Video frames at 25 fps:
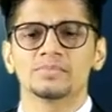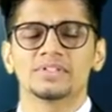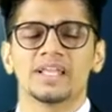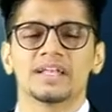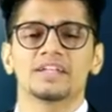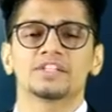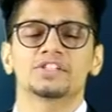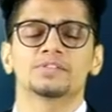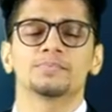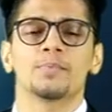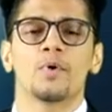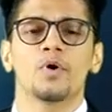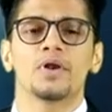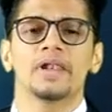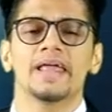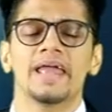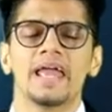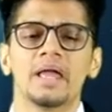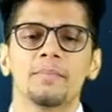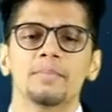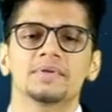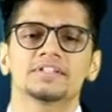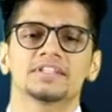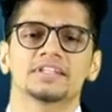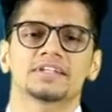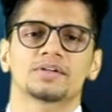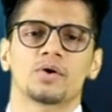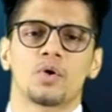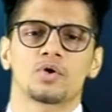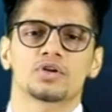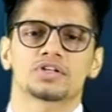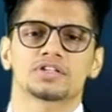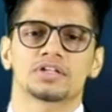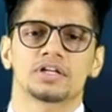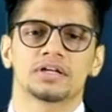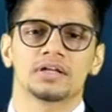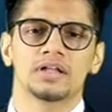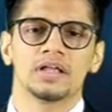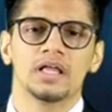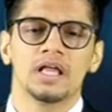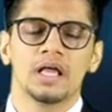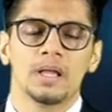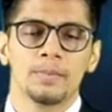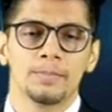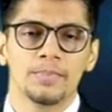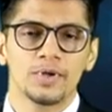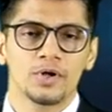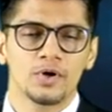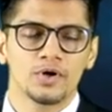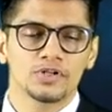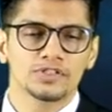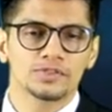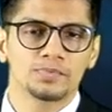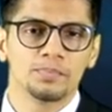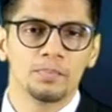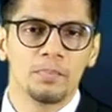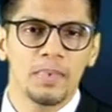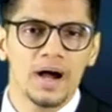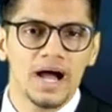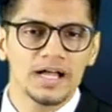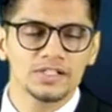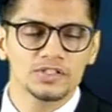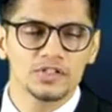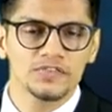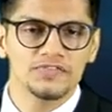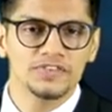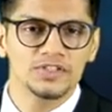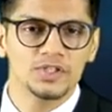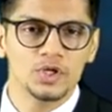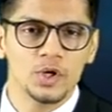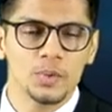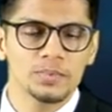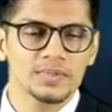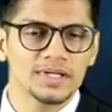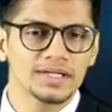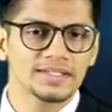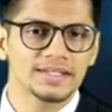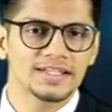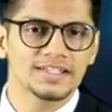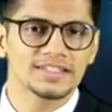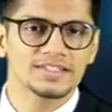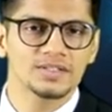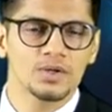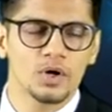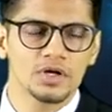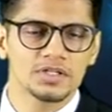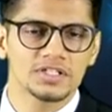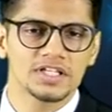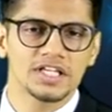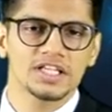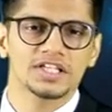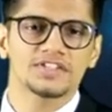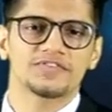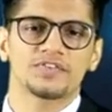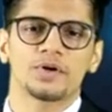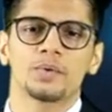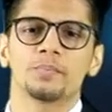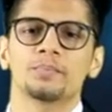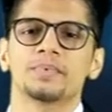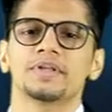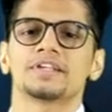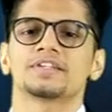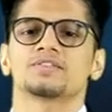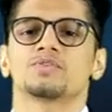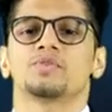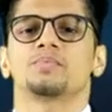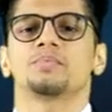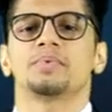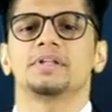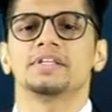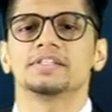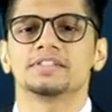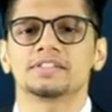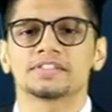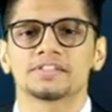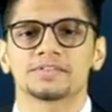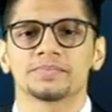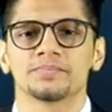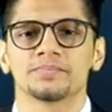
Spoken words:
that is small m, is a constant because mass of the object does not change from place to place.